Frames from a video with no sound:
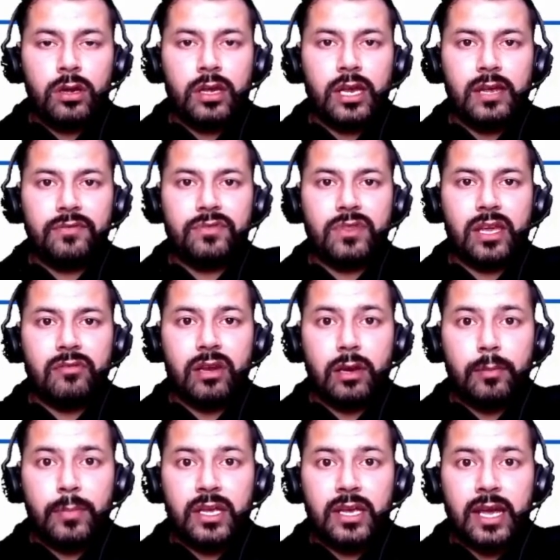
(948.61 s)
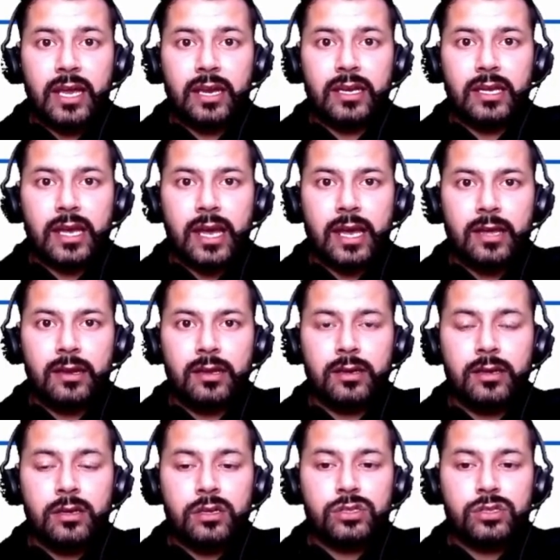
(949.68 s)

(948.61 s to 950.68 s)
if there will be any error,